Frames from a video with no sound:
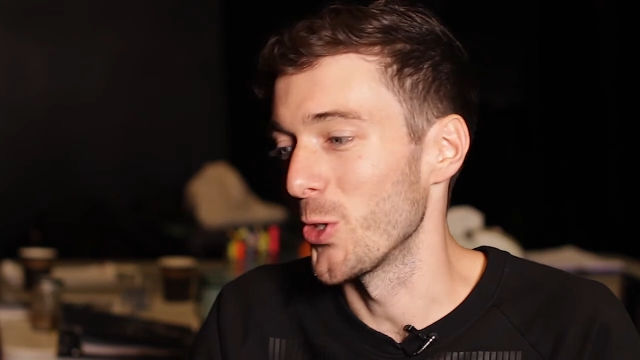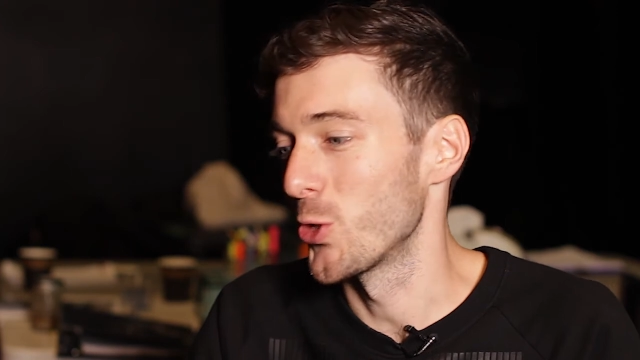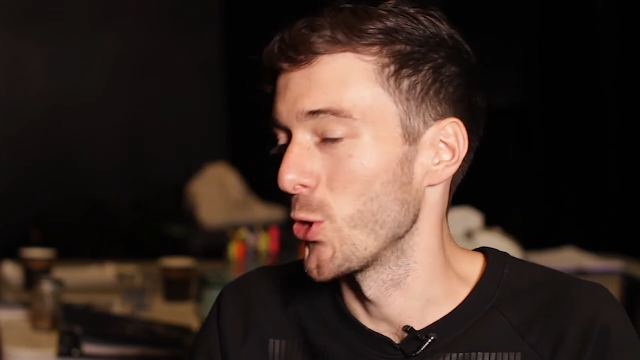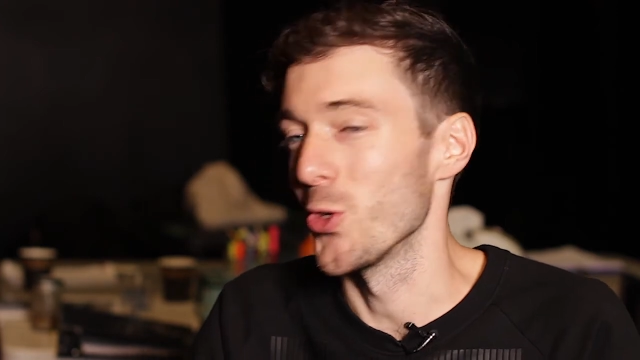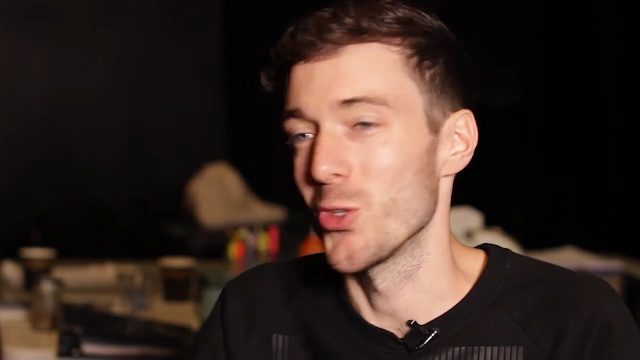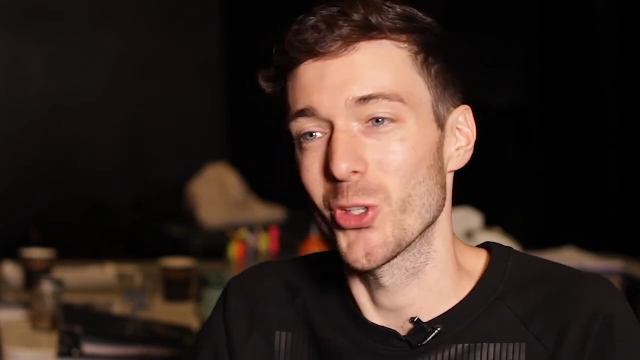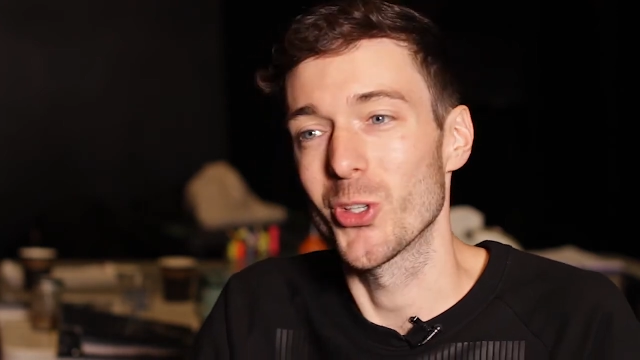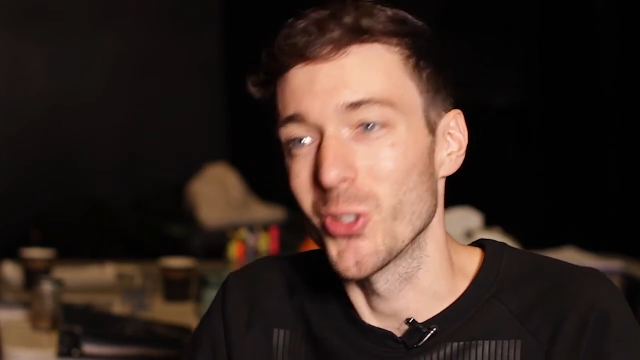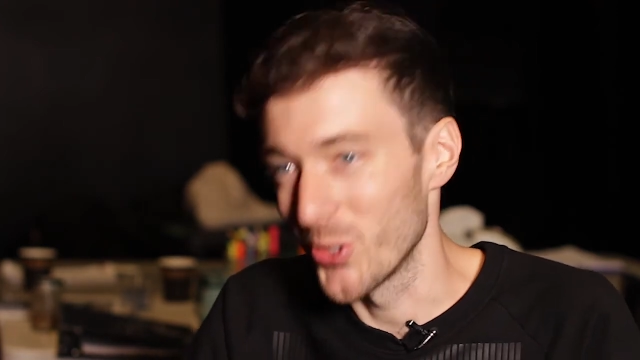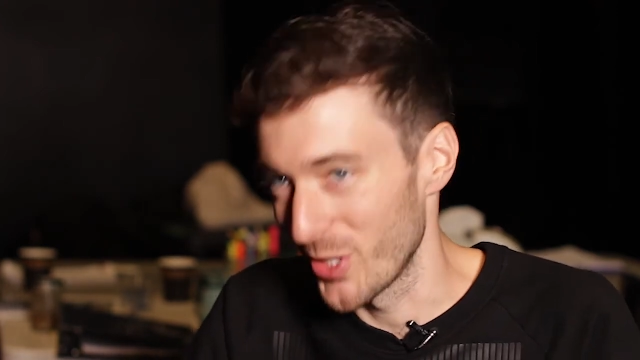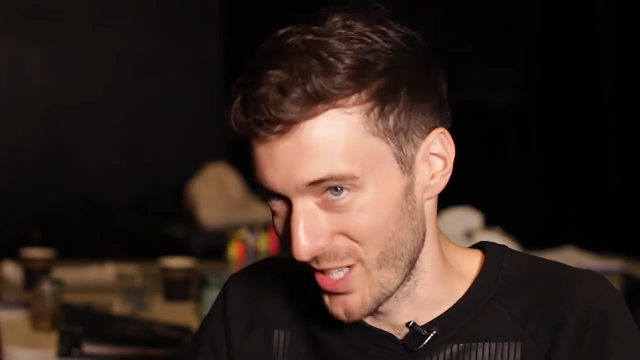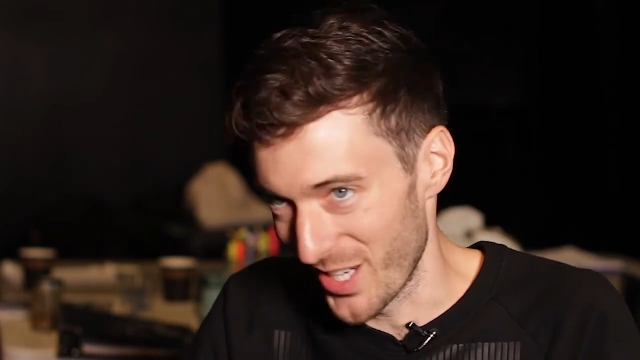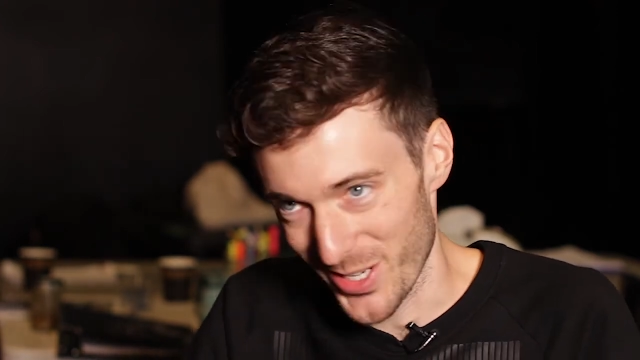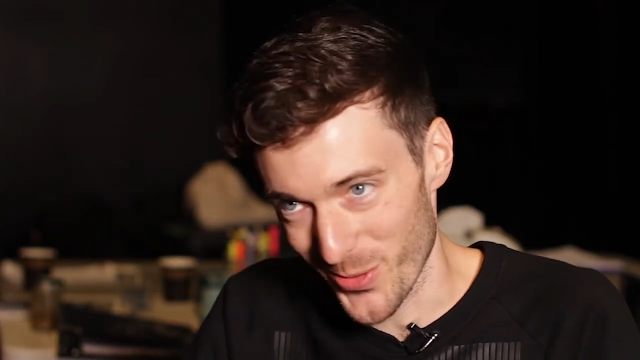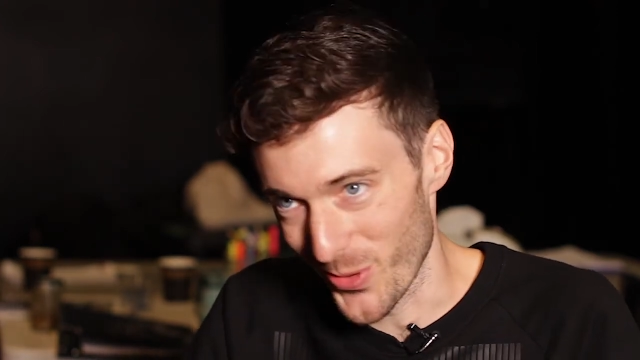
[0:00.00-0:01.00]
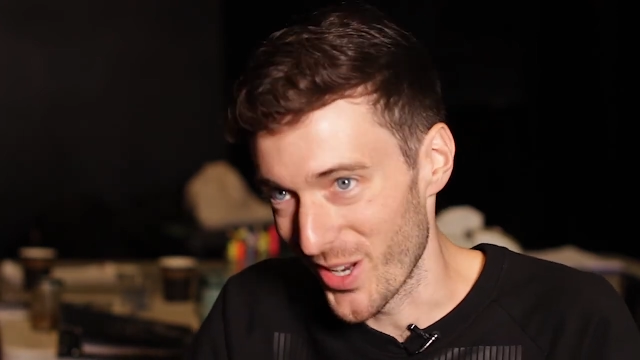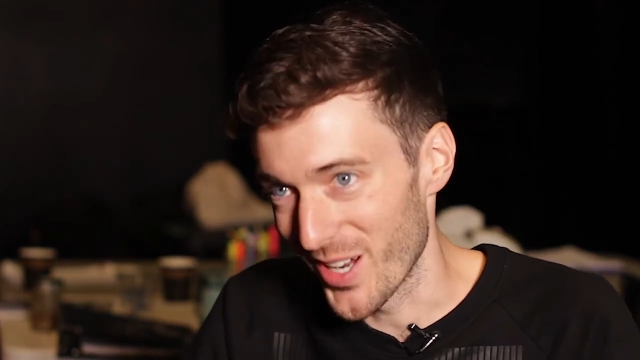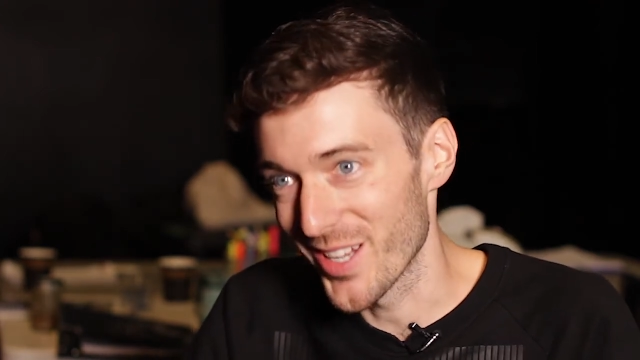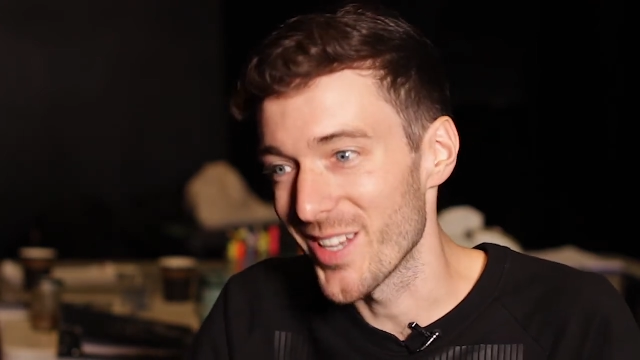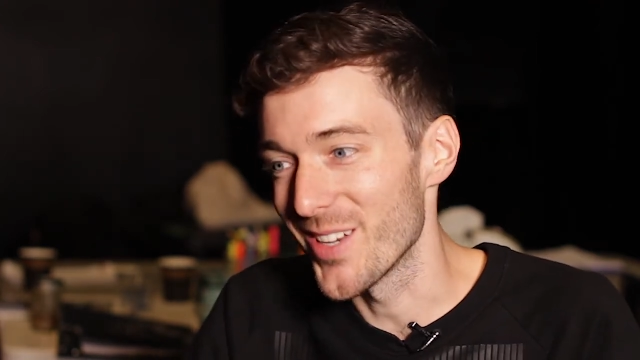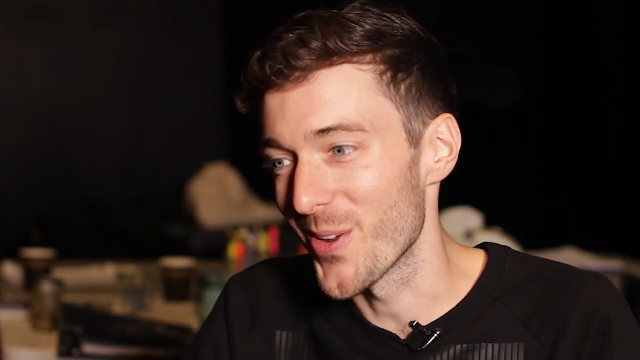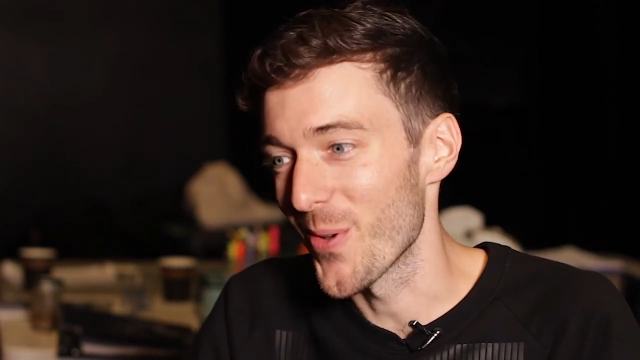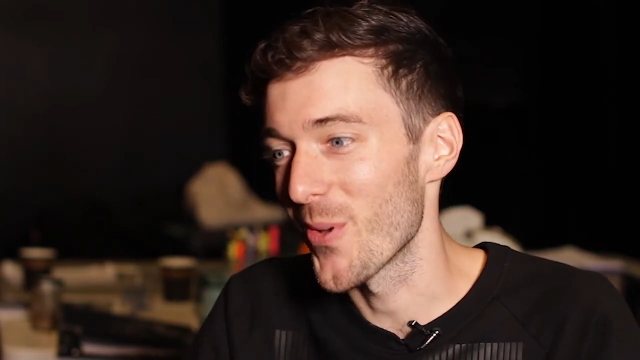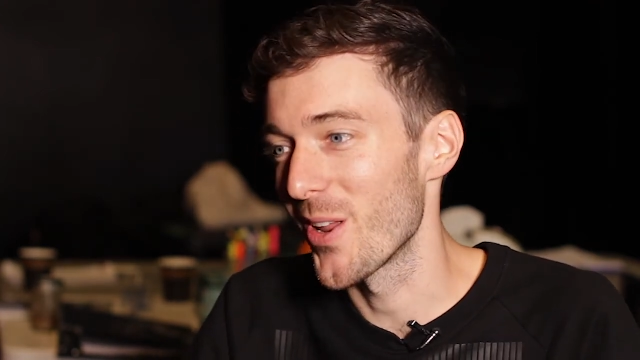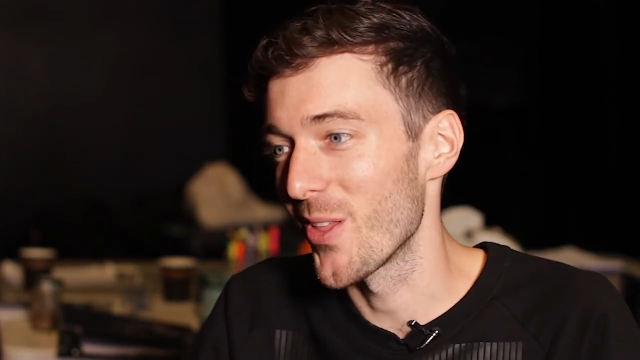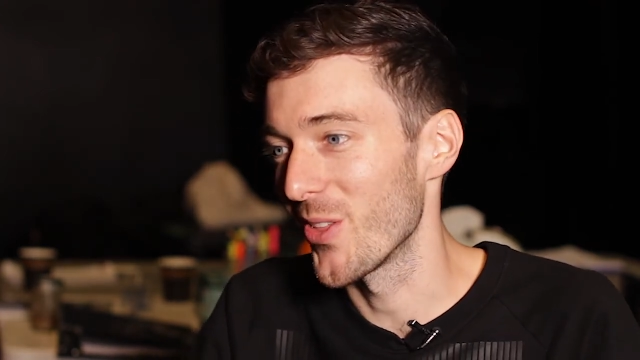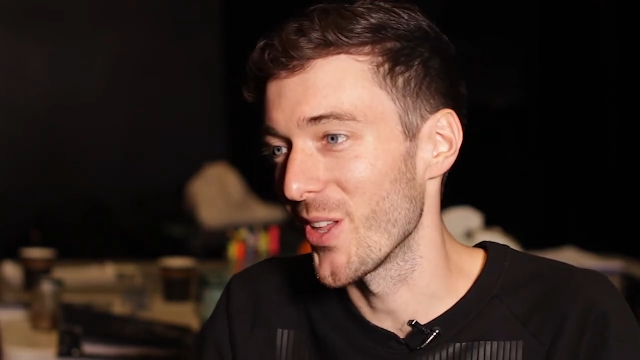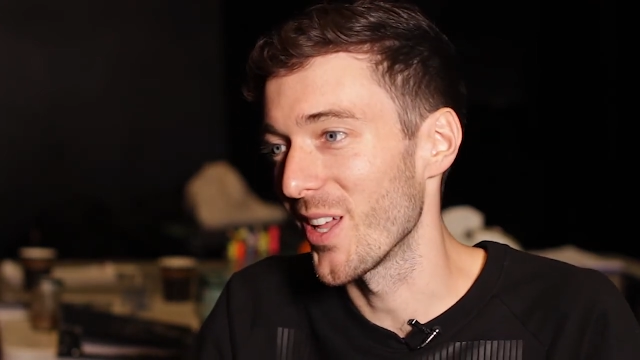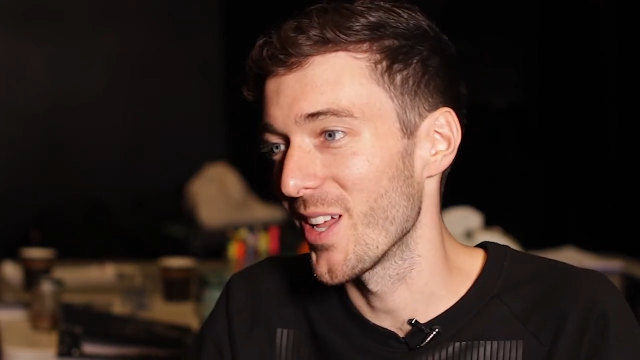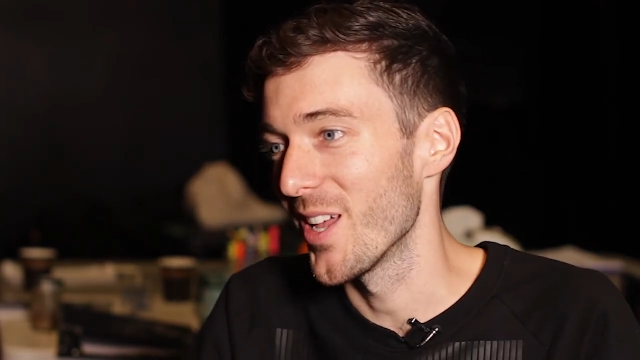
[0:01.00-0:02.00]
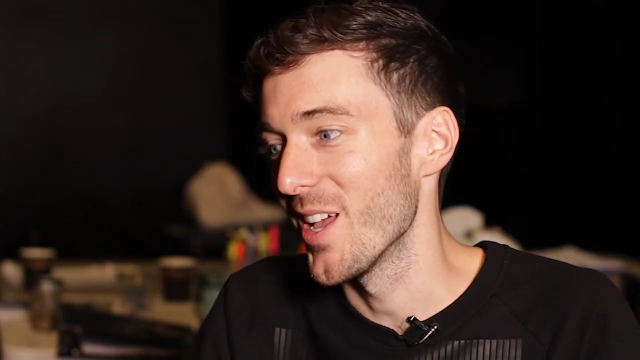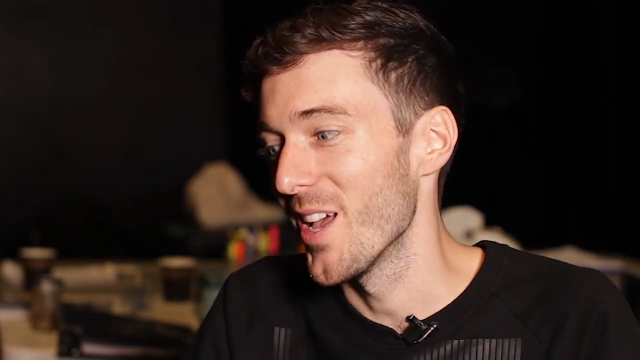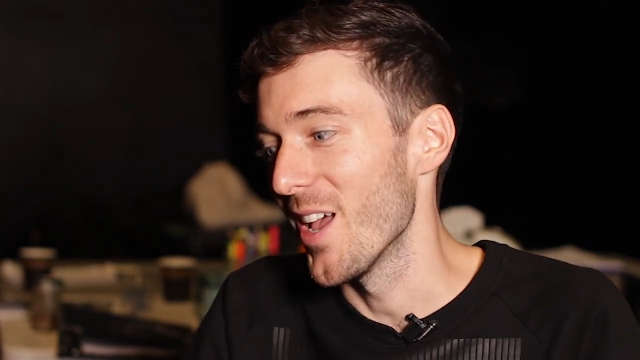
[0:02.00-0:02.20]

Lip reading: liturgical in any way, and I think